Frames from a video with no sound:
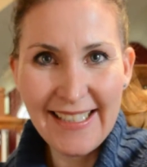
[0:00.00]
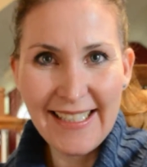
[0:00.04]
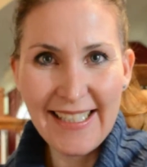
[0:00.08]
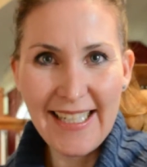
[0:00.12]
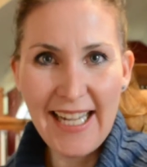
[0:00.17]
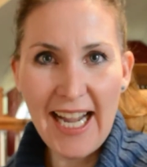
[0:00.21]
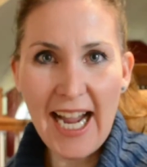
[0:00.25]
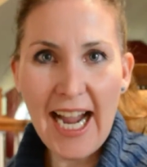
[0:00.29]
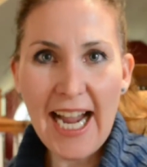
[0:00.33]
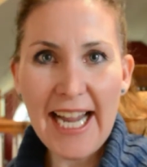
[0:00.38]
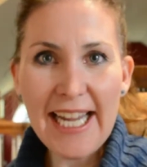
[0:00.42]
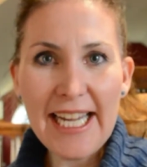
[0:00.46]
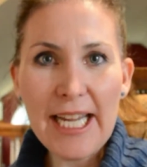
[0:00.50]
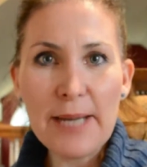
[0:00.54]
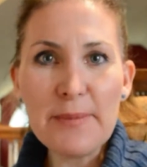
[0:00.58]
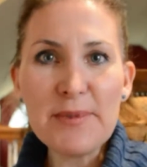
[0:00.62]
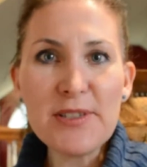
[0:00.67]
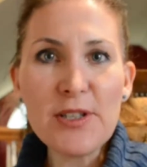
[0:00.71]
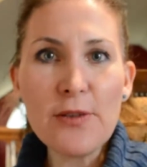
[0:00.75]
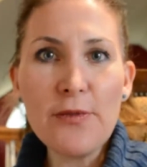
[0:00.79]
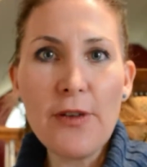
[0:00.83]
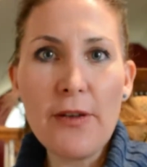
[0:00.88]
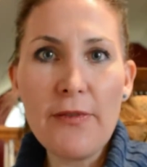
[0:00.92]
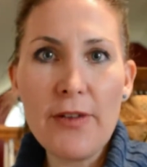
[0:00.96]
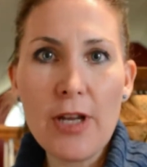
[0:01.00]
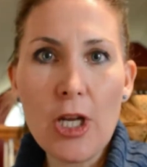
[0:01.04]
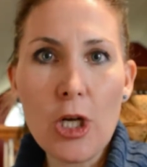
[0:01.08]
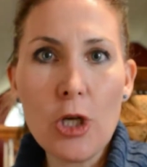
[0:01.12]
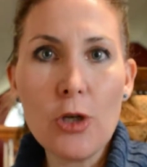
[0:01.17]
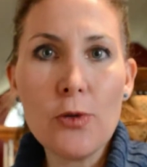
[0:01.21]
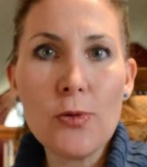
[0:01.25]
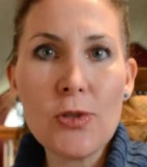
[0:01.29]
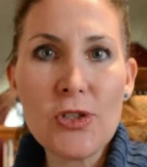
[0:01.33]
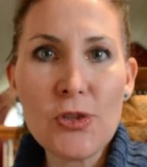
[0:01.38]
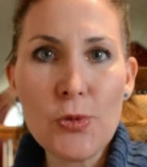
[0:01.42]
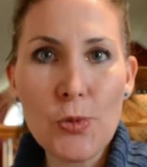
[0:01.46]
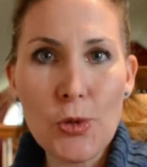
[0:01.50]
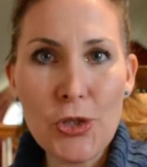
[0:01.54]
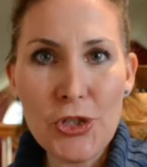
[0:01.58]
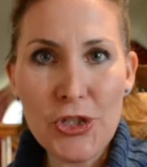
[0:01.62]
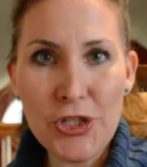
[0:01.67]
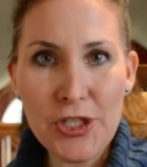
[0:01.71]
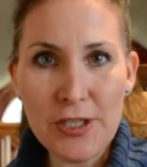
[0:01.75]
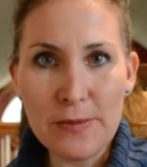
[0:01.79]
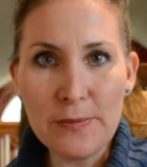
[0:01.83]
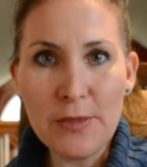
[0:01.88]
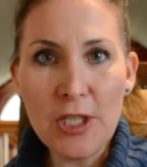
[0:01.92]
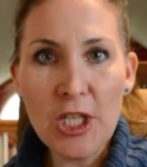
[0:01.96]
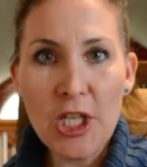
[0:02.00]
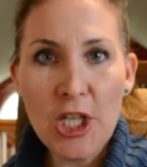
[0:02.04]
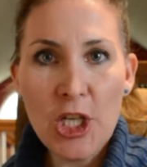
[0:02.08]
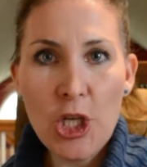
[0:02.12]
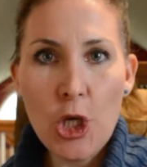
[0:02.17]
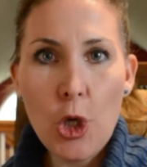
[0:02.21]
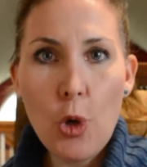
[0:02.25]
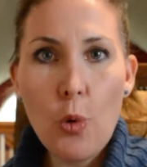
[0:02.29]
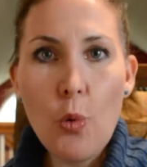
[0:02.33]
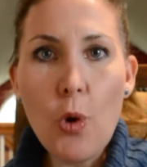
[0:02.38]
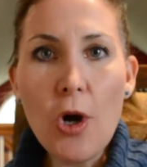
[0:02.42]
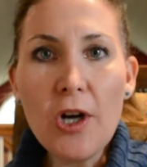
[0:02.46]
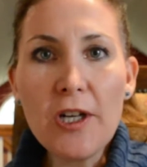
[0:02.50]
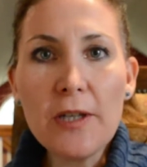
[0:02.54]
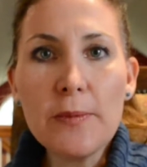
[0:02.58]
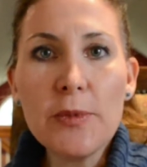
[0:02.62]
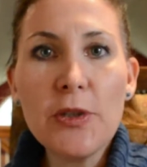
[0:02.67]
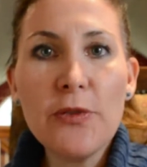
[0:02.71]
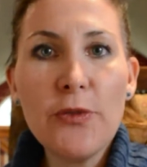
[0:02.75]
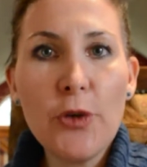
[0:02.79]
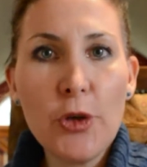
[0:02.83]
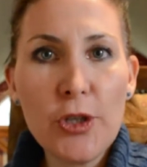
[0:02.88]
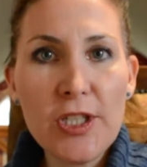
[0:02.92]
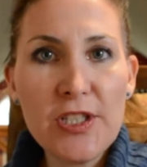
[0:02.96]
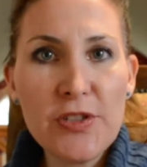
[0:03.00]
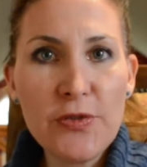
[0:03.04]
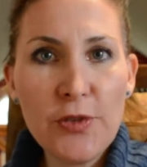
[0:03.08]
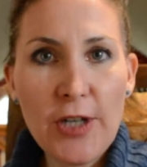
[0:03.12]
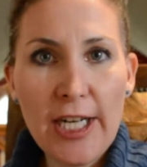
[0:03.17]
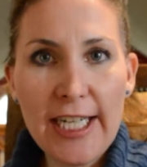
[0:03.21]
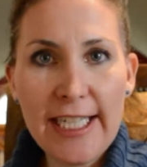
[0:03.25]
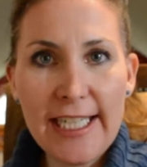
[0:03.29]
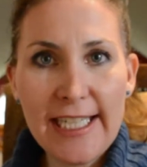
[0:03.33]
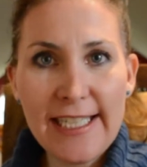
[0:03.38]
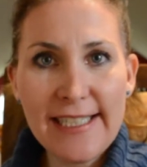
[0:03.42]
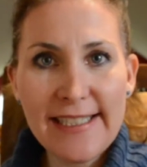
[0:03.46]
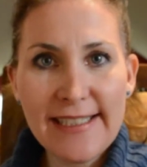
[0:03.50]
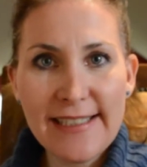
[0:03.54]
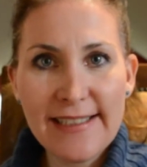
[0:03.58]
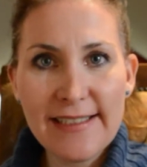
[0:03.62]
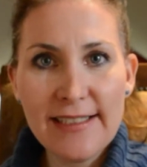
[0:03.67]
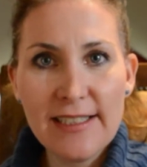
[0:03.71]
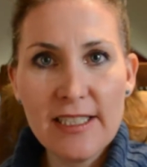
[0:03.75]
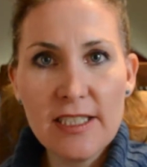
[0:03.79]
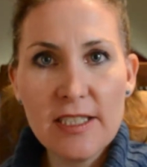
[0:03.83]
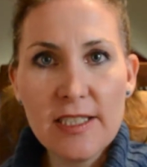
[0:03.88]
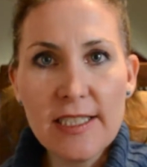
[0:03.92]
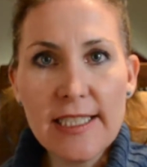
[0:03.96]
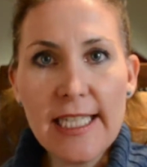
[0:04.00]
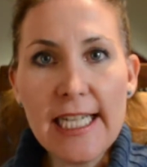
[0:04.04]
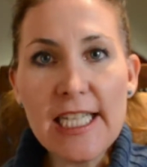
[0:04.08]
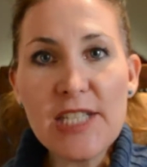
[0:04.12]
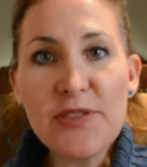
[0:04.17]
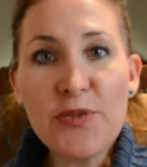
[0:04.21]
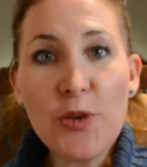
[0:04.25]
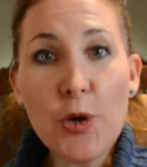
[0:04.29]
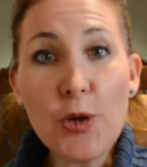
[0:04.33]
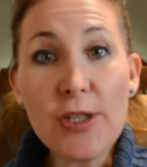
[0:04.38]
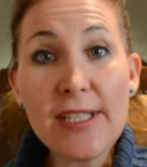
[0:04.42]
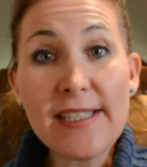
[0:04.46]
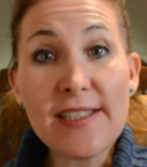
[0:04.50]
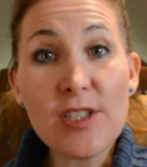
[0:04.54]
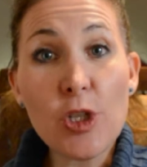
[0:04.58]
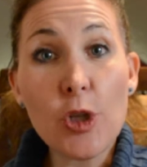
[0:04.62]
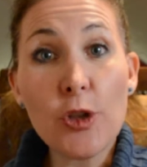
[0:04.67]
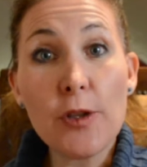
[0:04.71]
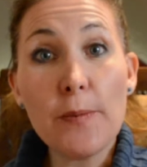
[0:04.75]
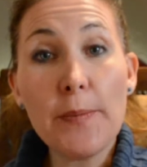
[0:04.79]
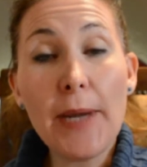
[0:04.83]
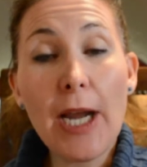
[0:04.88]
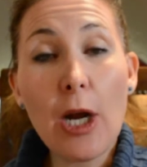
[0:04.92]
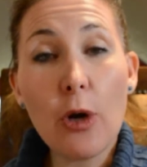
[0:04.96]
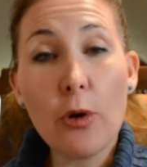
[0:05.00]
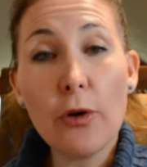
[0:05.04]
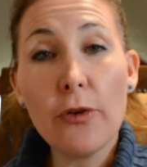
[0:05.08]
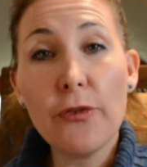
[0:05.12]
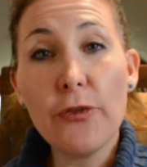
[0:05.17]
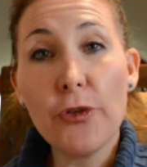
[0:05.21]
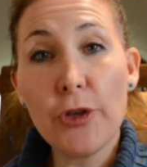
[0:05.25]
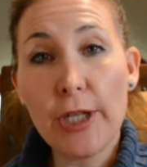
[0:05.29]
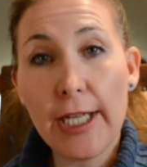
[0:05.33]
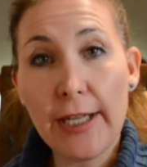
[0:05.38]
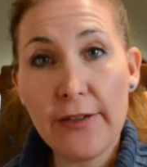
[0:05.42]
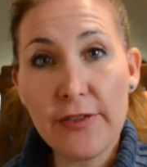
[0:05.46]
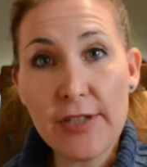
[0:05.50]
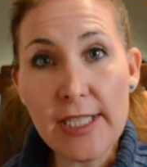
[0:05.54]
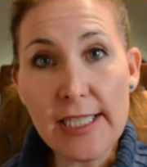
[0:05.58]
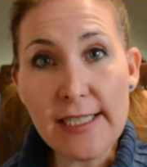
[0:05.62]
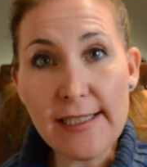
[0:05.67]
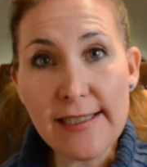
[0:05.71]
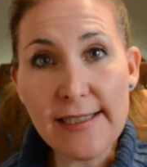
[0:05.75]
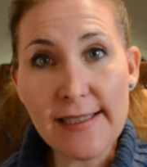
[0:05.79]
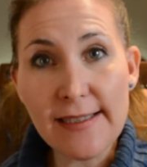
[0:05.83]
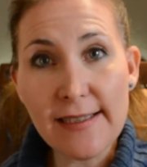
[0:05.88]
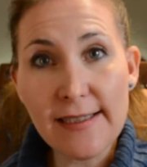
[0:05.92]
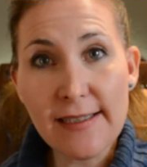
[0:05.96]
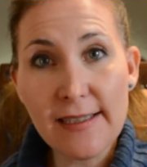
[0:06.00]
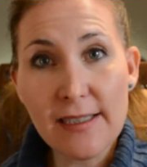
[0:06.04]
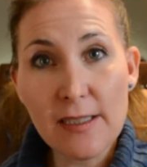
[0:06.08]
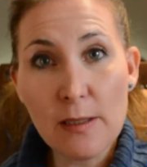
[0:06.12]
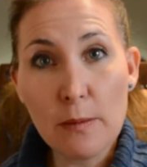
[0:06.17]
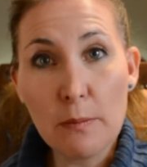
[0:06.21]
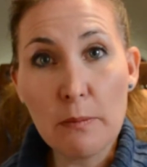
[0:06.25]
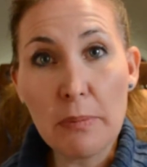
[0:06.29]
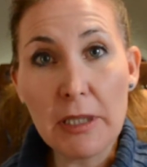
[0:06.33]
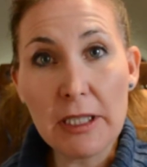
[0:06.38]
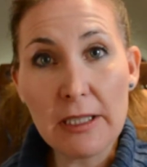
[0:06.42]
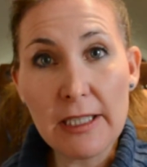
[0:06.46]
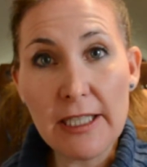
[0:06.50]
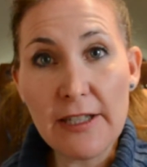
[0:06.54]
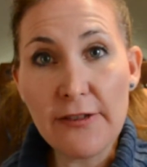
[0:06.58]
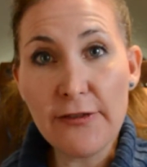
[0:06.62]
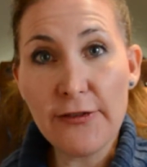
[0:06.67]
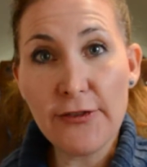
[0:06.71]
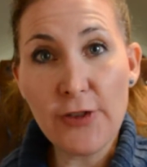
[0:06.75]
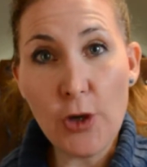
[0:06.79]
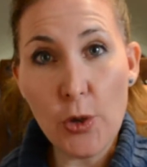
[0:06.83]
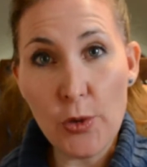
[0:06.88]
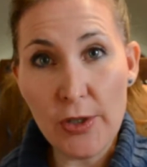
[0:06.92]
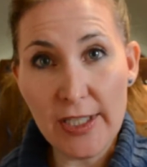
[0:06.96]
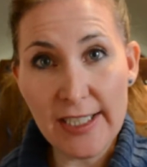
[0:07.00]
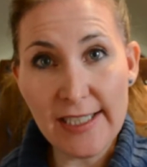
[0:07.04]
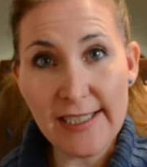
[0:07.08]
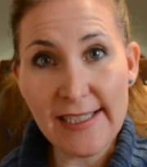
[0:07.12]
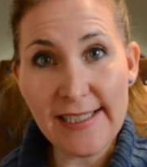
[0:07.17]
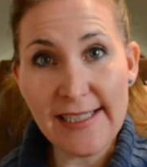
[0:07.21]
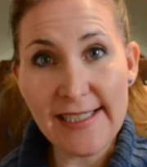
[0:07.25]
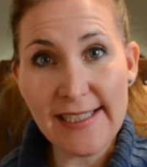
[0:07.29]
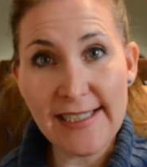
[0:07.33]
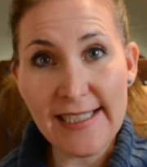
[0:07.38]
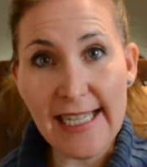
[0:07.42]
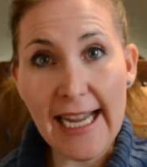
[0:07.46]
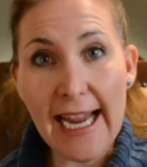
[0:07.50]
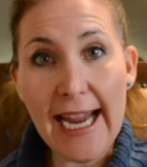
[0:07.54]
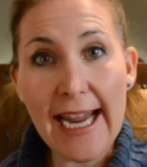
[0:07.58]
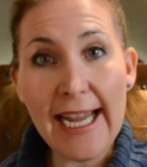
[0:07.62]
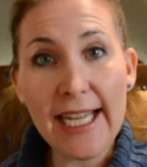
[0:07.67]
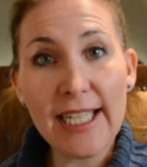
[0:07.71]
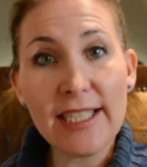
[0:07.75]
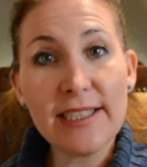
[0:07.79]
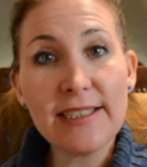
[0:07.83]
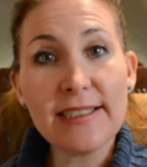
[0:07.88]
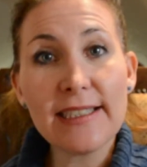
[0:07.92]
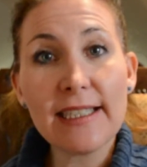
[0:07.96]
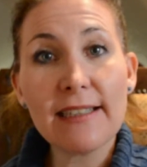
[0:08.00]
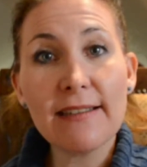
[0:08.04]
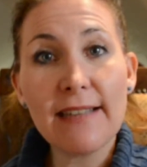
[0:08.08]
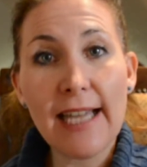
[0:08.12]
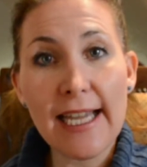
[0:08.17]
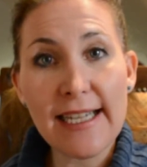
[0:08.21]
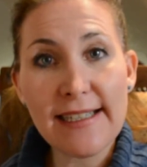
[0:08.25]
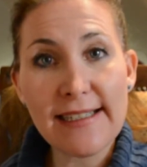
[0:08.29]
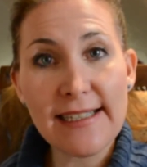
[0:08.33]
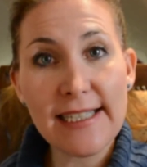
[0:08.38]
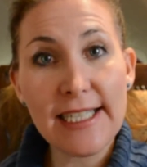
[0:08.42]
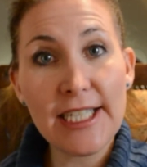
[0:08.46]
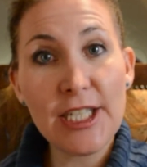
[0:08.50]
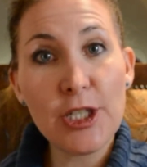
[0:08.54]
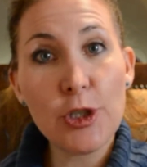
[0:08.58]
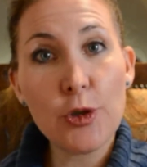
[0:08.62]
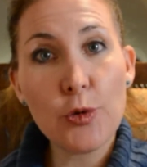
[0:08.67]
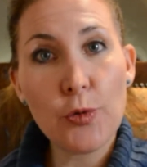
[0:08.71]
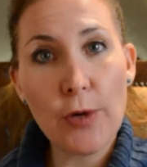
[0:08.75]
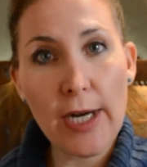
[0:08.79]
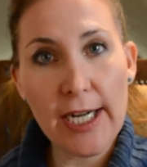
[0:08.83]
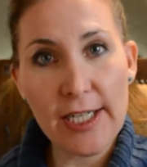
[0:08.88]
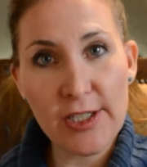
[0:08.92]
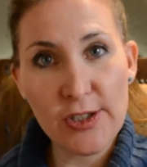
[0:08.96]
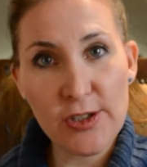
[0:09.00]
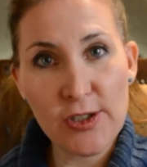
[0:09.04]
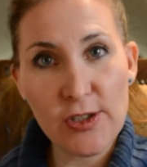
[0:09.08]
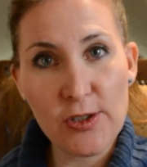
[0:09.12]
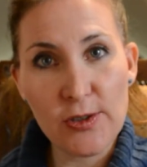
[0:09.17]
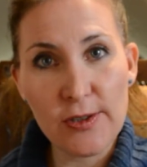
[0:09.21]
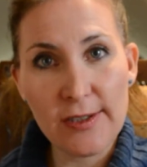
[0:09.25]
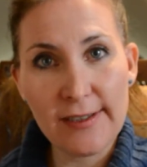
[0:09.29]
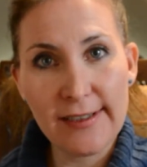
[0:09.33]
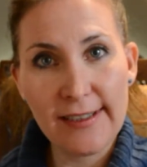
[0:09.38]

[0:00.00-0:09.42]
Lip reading: Hi, I'm Sylvia Worsham. Welcome to Focus Fridays. Today's focus is on the power of forgiveness, belief focus, and lastly, gratitude.